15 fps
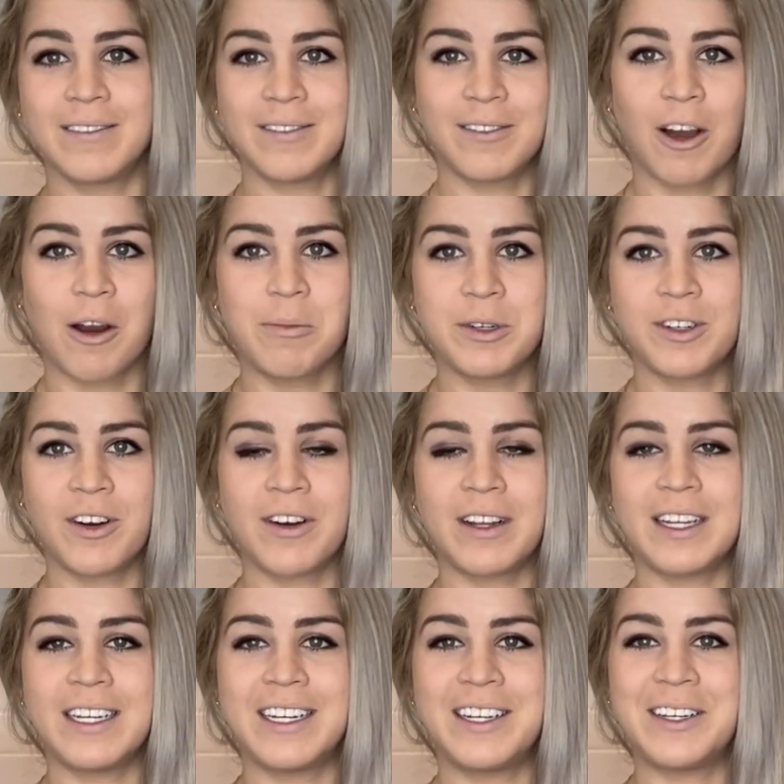
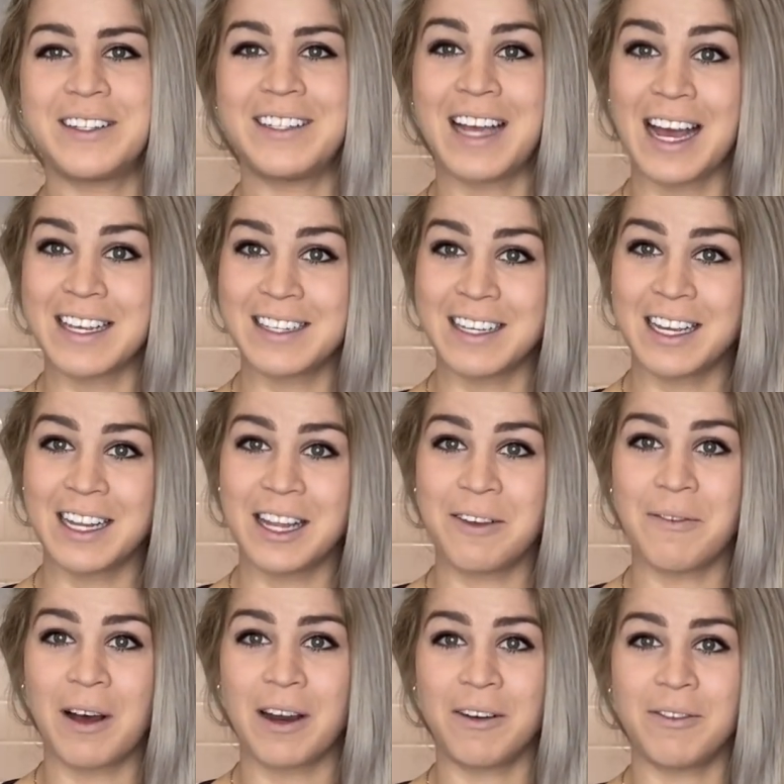arbitrarily guessing the
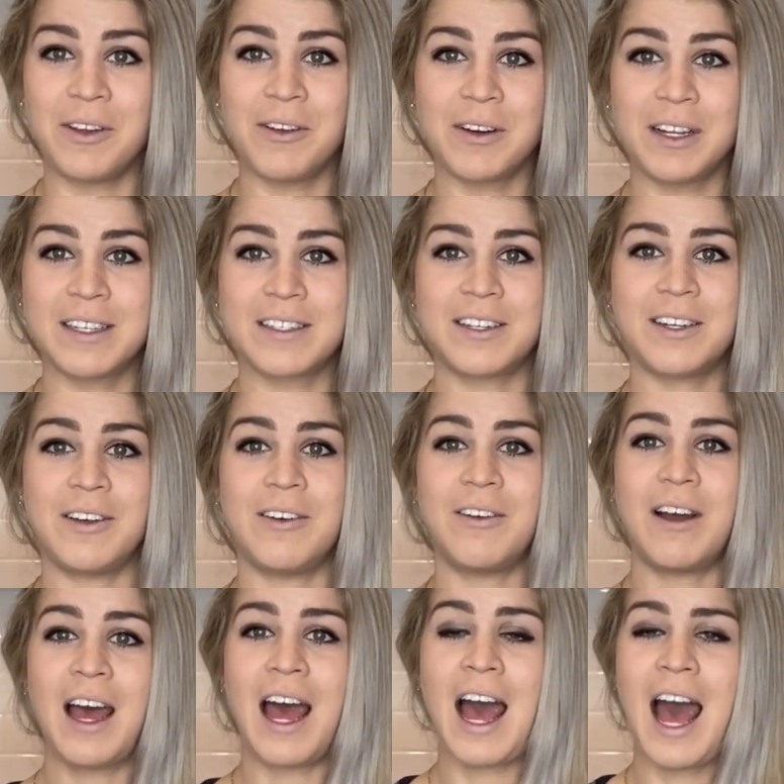amount of units to
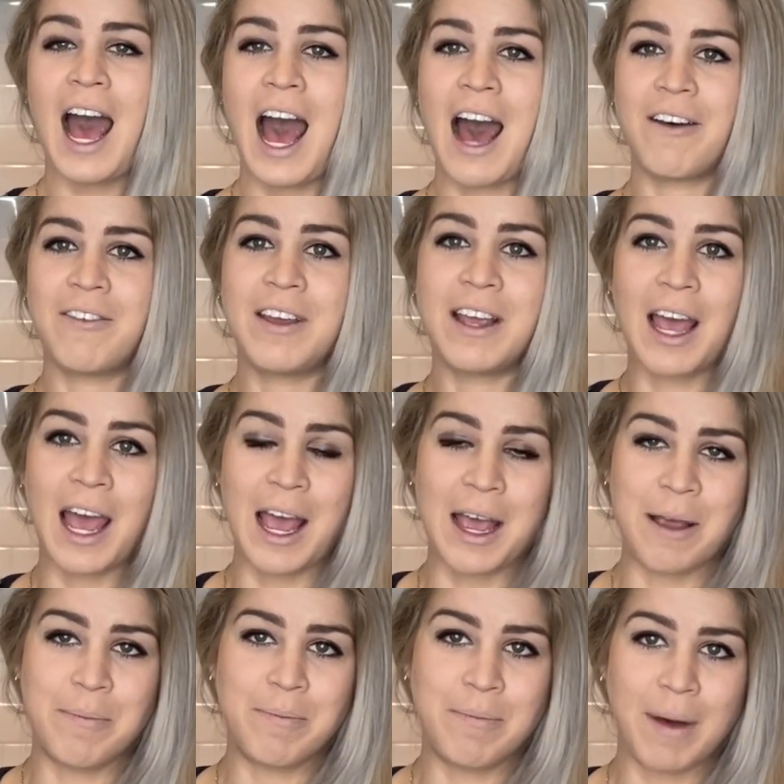having
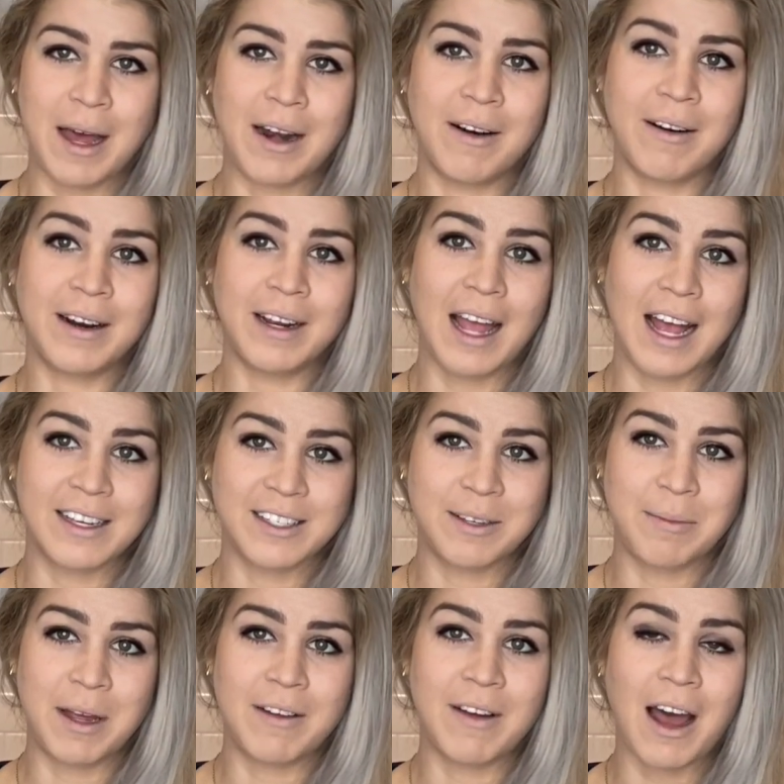a better
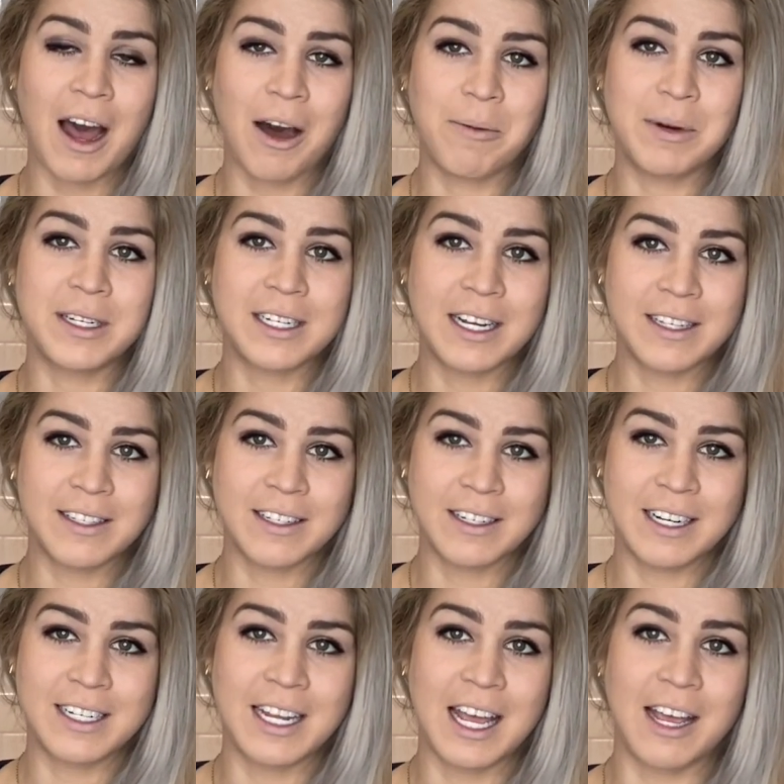estimate of how much insulin
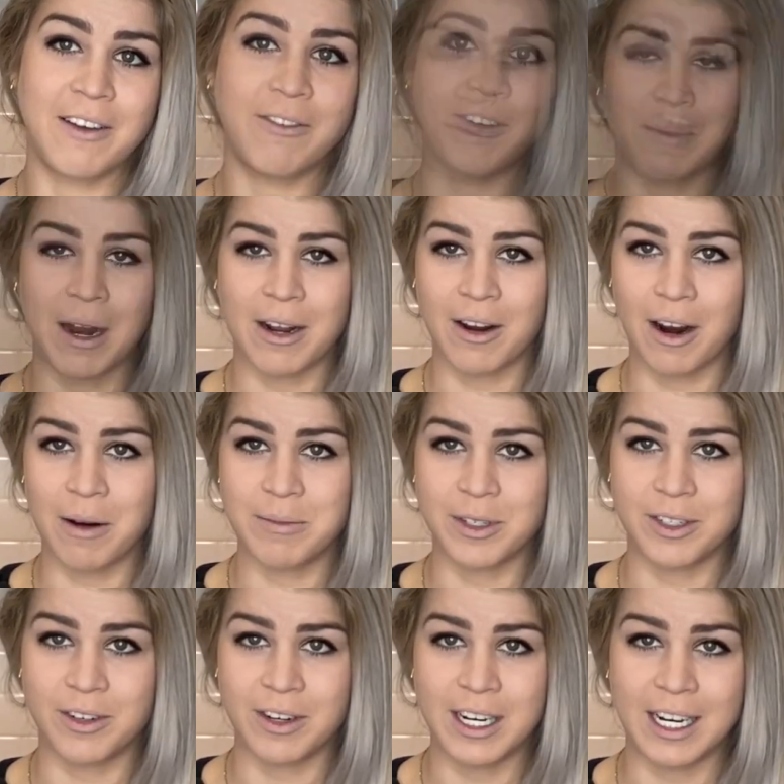to take for the amount of carbs
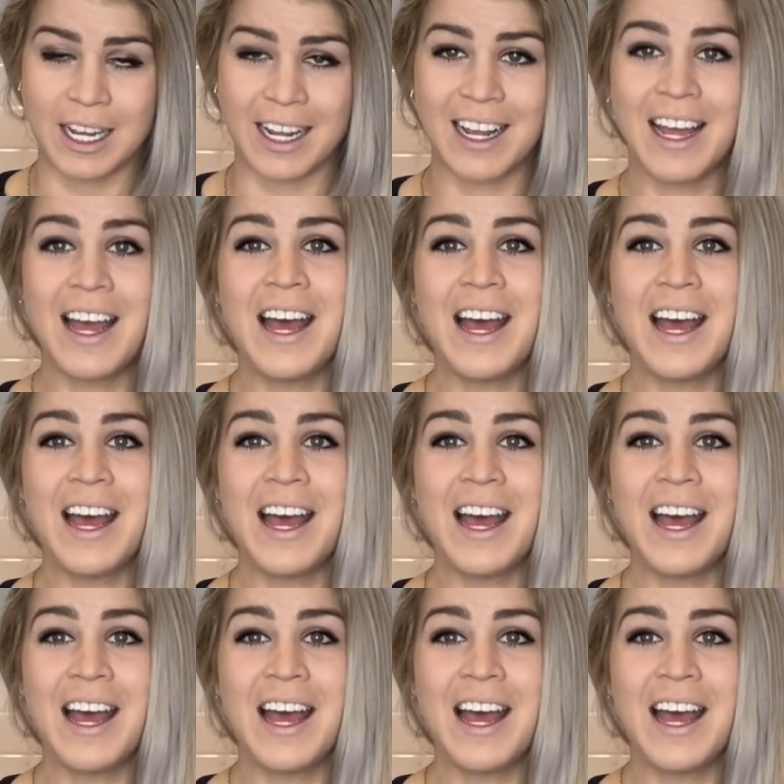that you're eating.